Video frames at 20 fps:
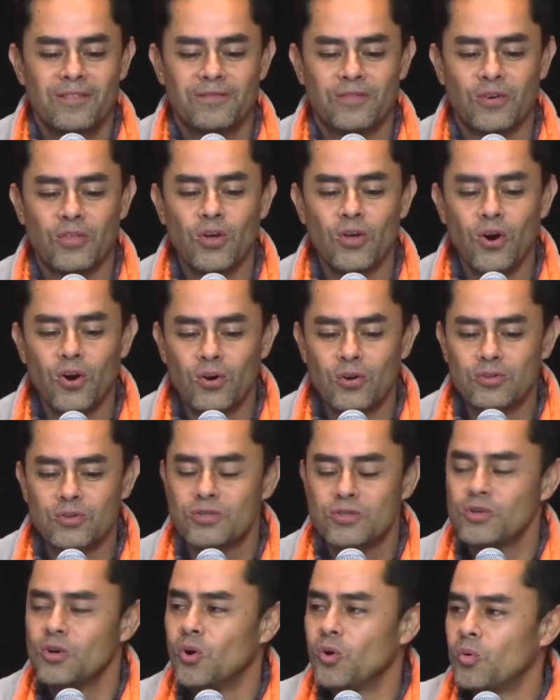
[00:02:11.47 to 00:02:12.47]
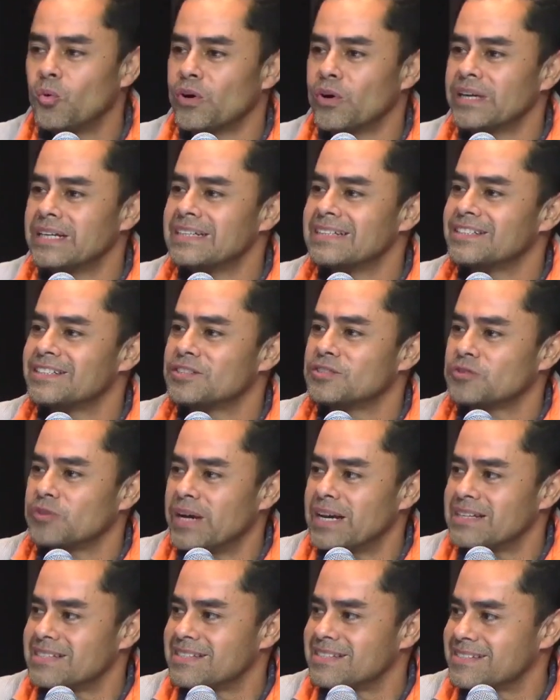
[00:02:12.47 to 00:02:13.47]
for those who were in
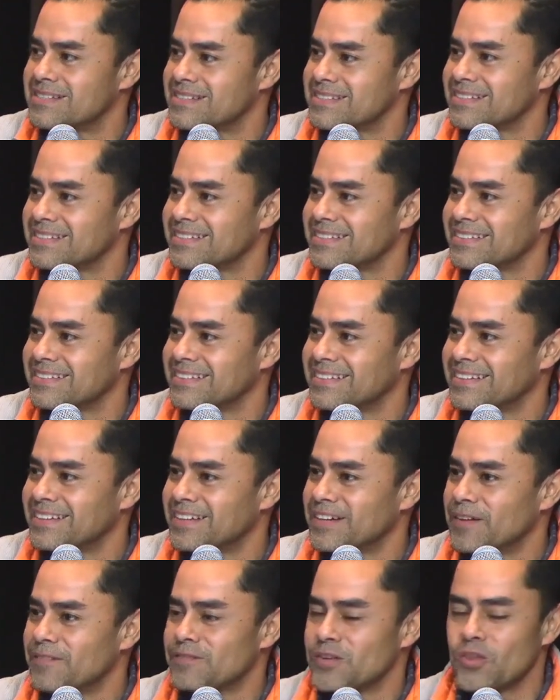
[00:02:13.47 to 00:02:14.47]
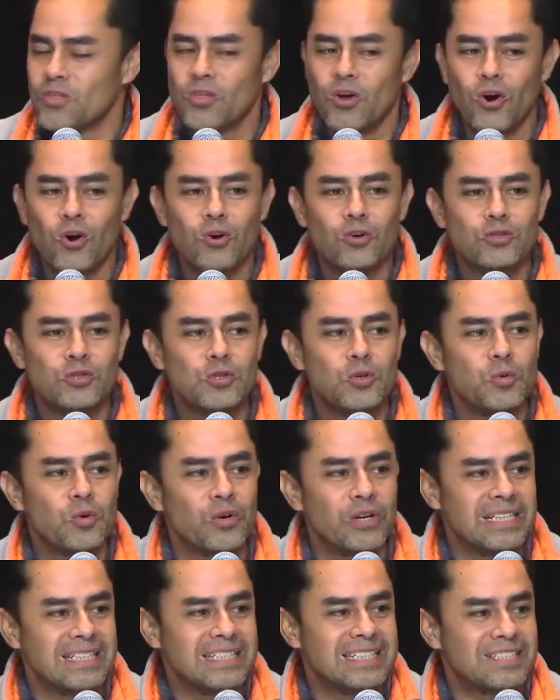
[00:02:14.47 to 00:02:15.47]
distress. For those who
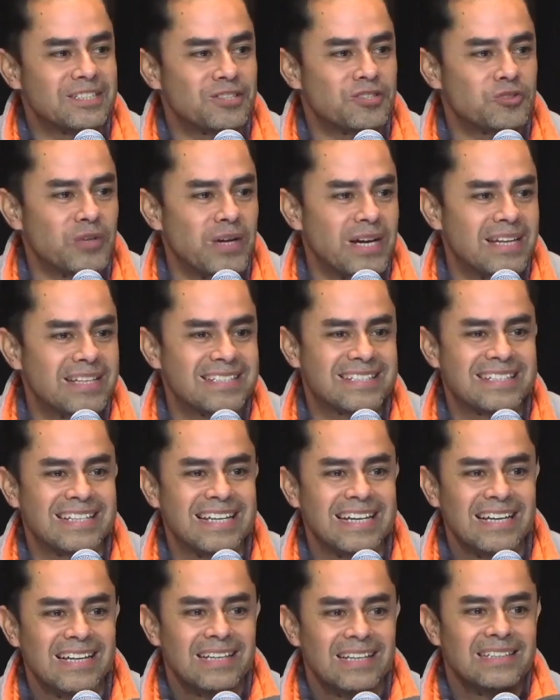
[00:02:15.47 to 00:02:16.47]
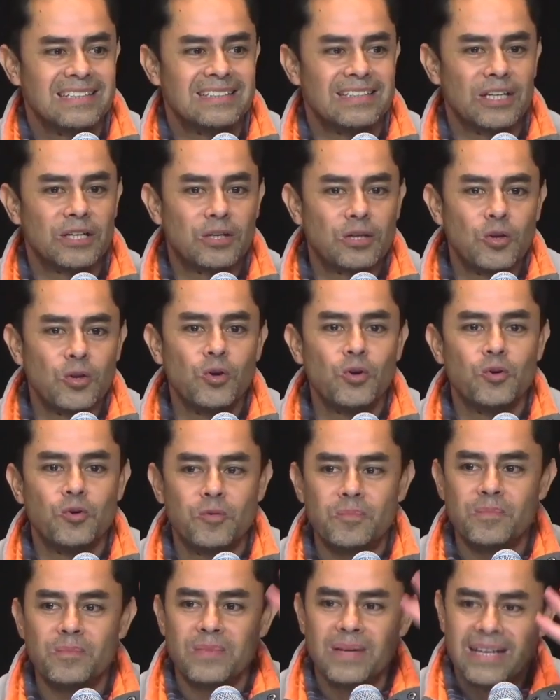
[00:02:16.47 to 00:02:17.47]
were in distress, the
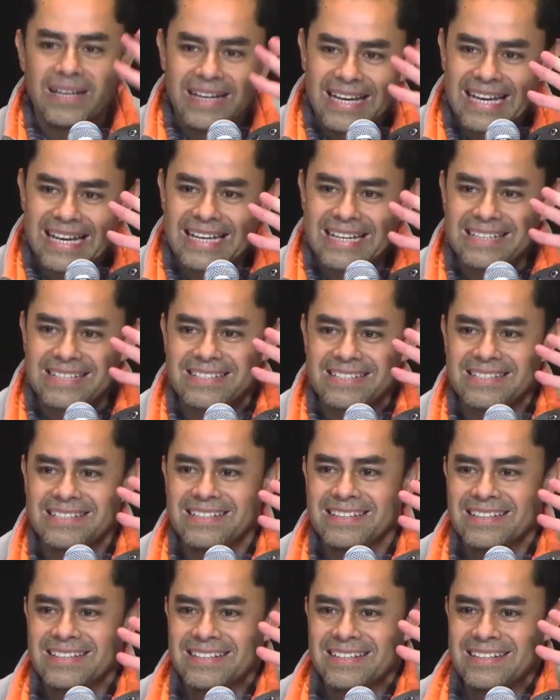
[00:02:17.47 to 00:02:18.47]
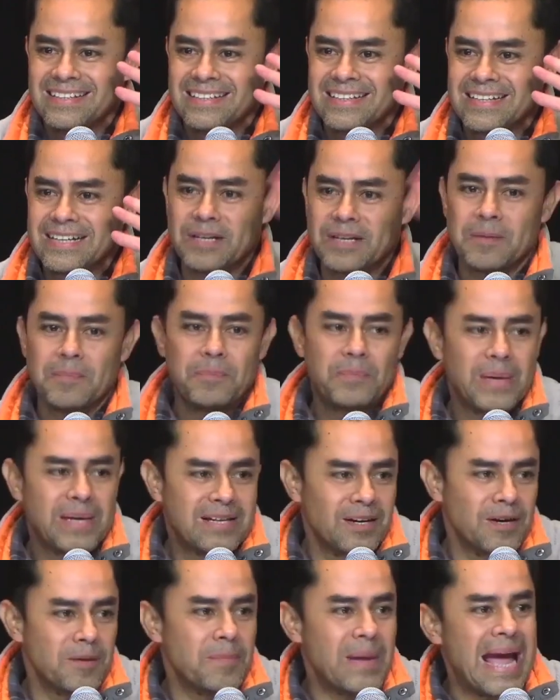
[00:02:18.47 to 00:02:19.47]
gloom is going to
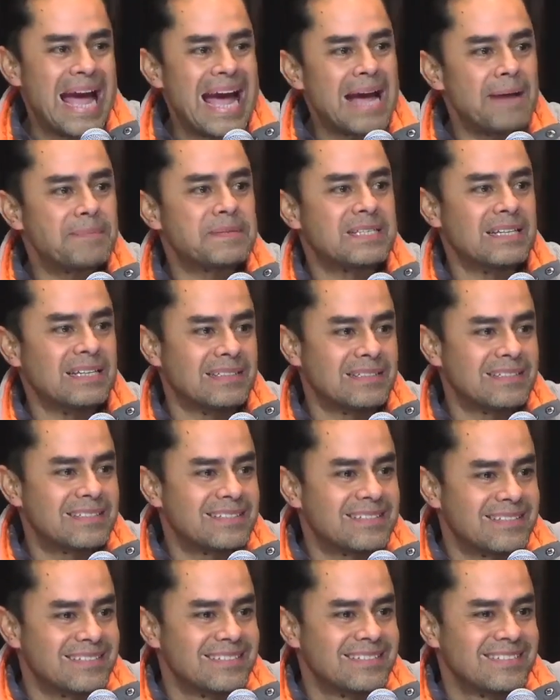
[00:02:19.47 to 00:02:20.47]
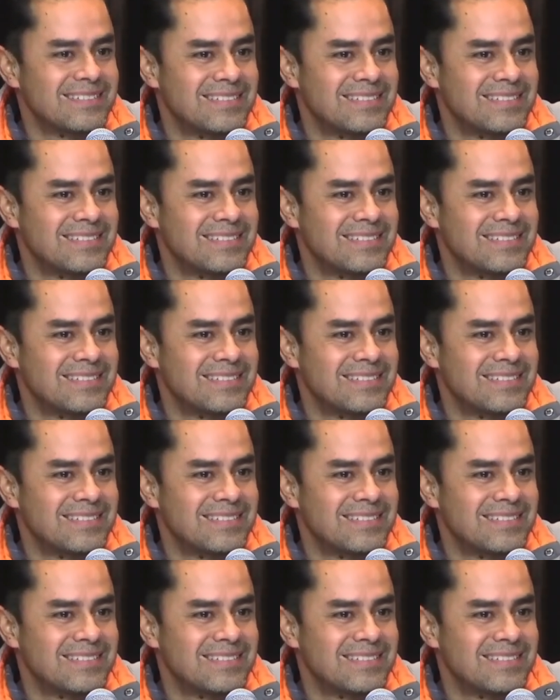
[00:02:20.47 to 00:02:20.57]
become absent.